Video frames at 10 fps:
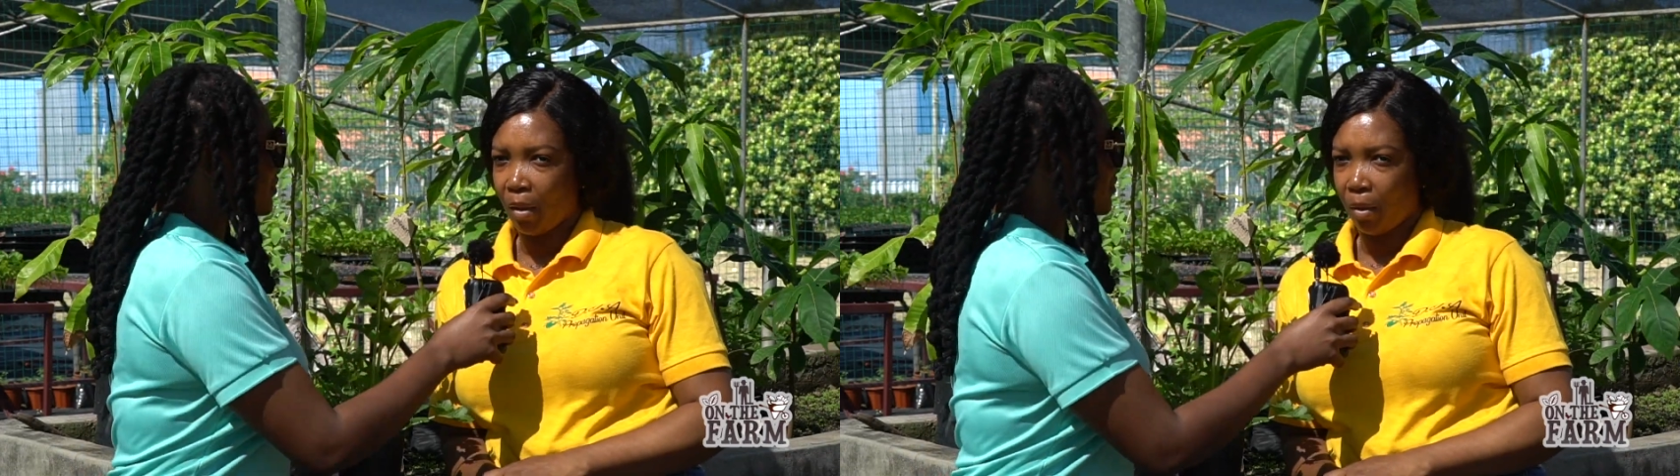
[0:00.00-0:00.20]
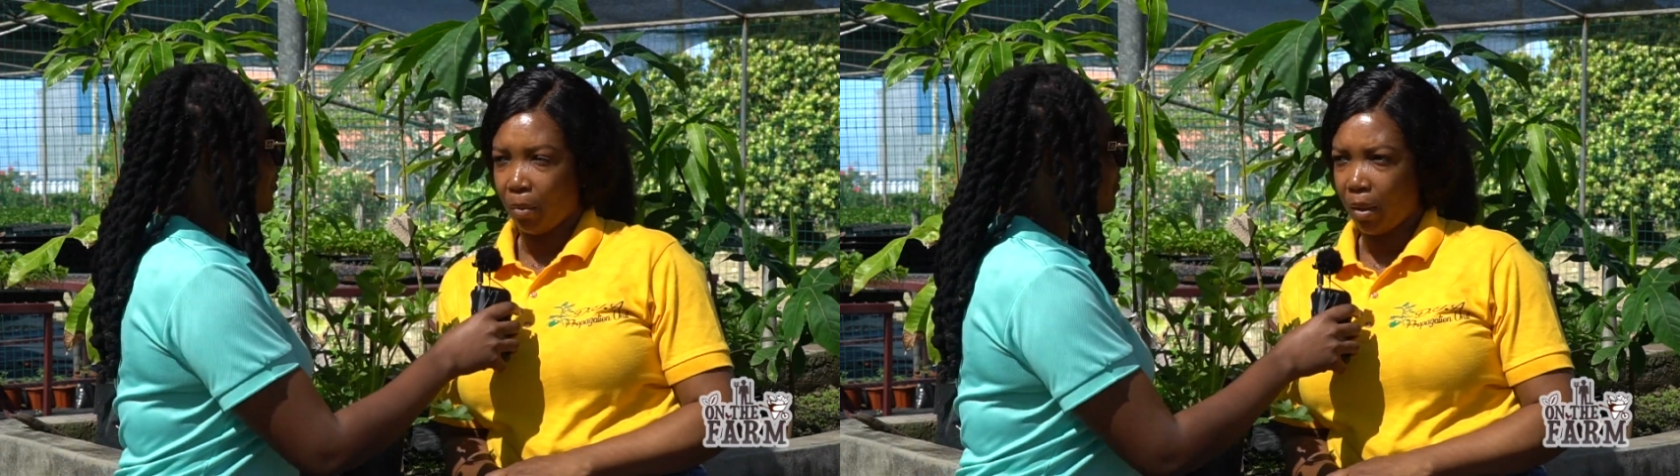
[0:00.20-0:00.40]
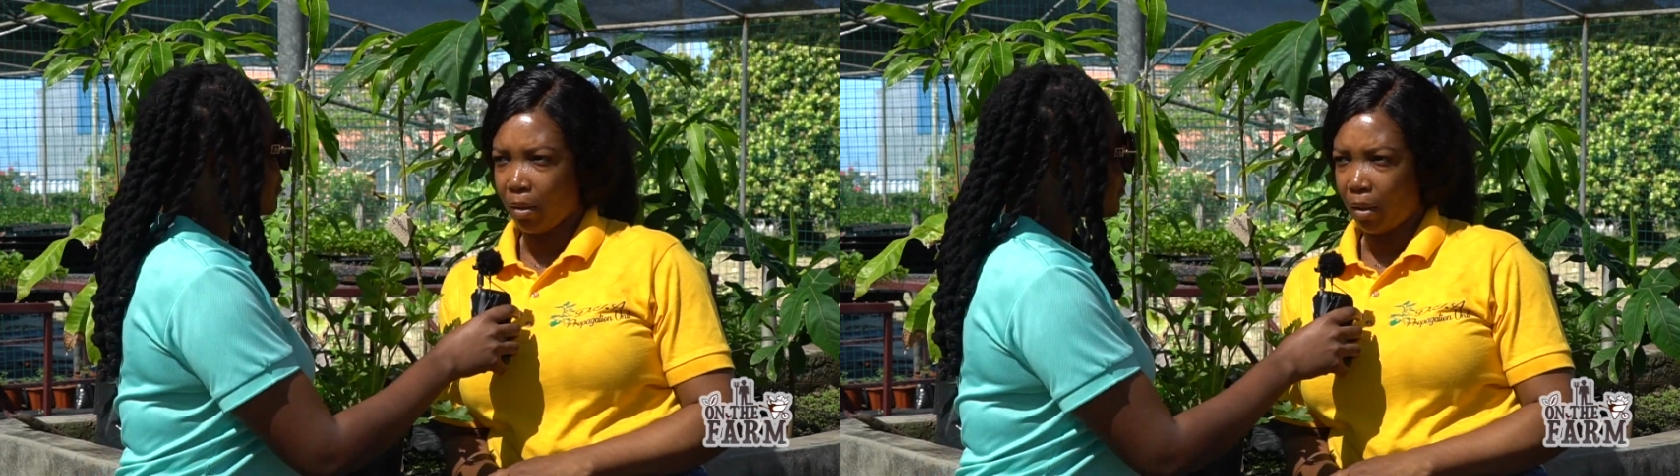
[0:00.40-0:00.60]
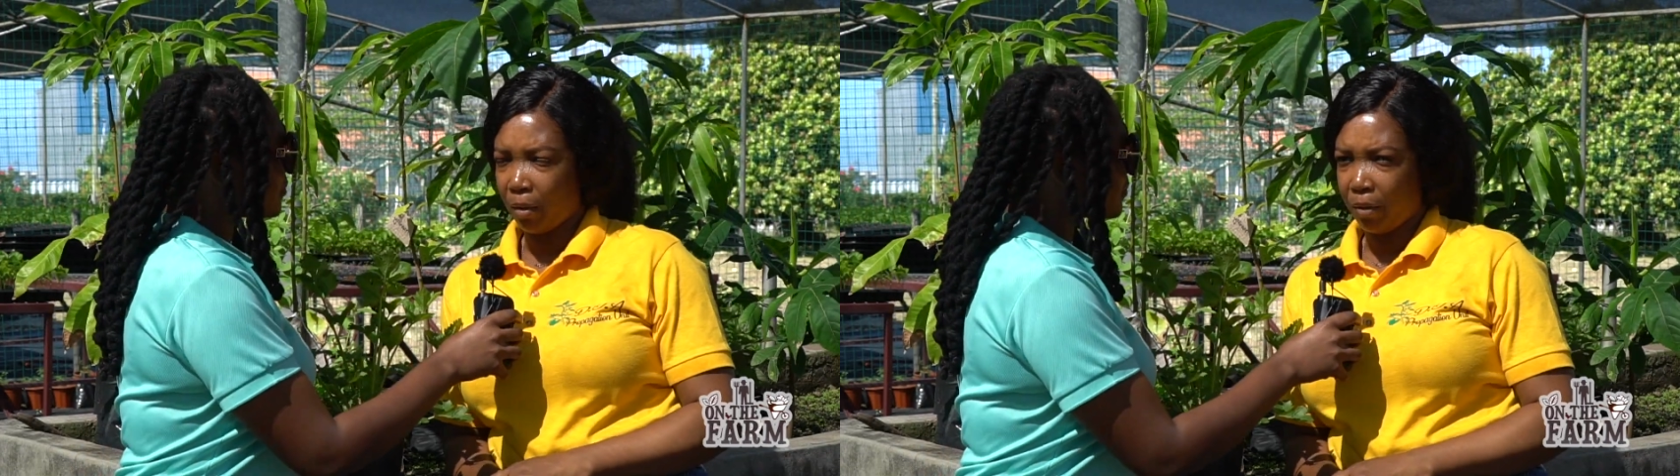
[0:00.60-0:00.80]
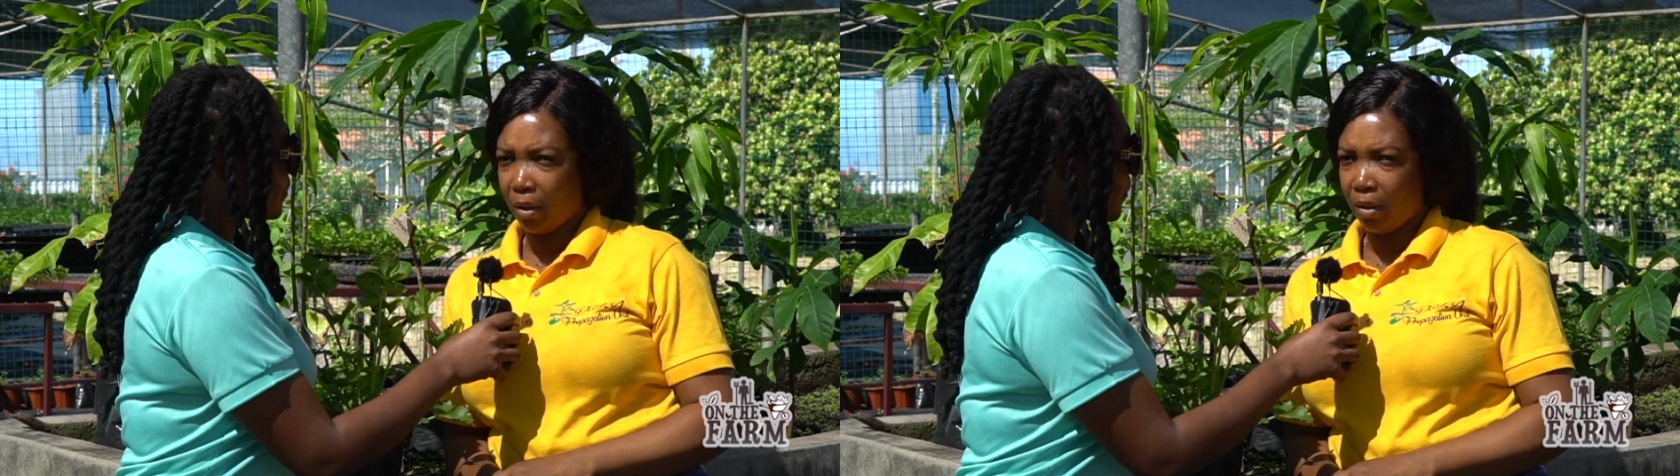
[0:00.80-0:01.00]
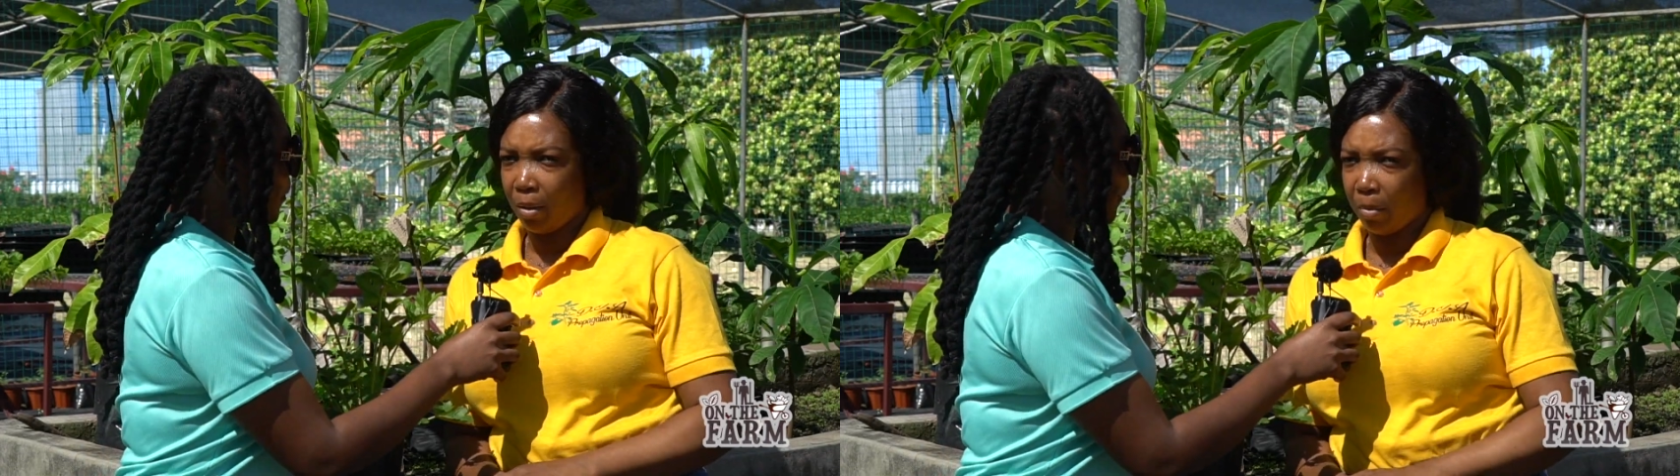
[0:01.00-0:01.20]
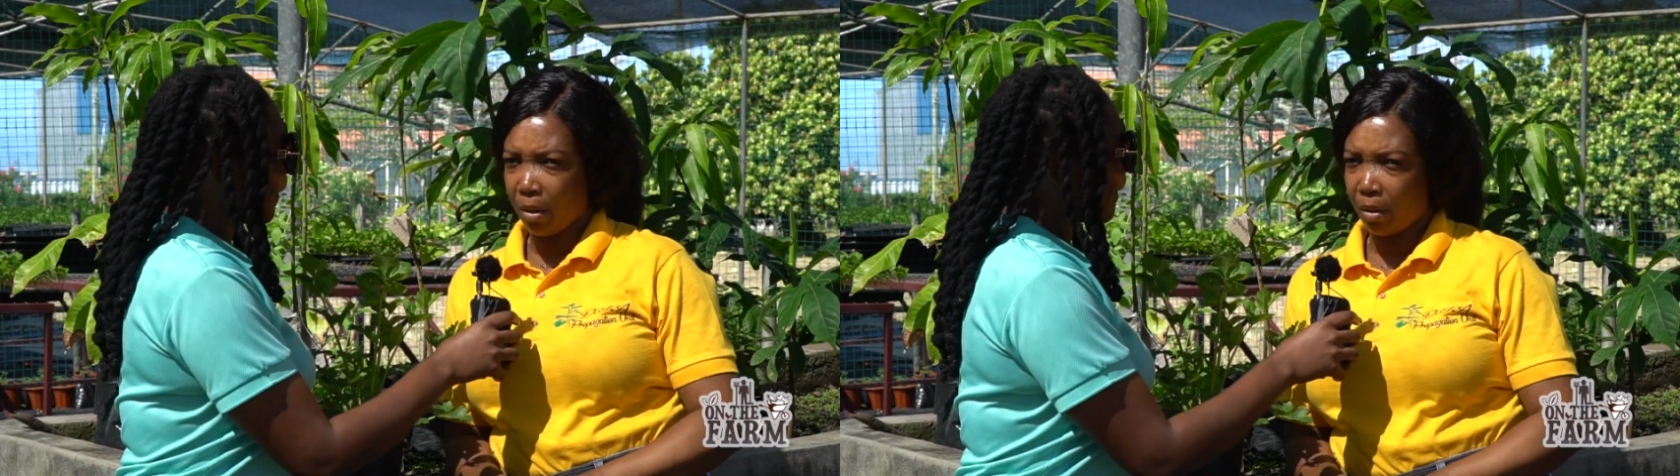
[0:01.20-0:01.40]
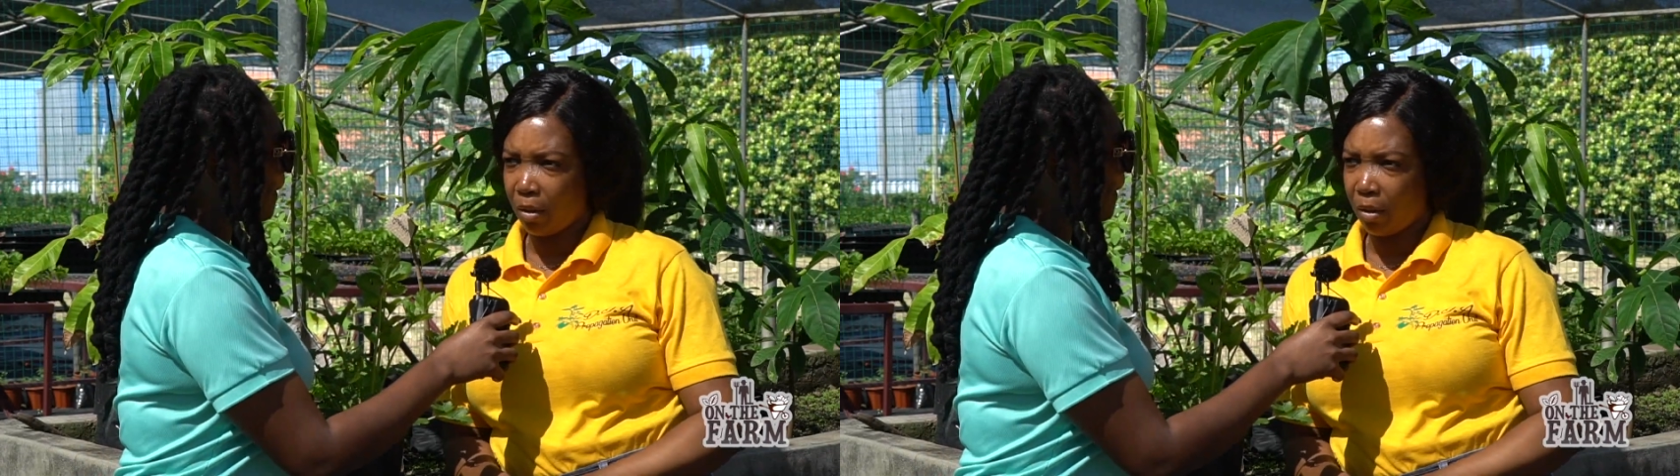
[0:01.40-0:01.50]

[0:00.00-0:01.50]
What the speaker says: Well, grafting is a method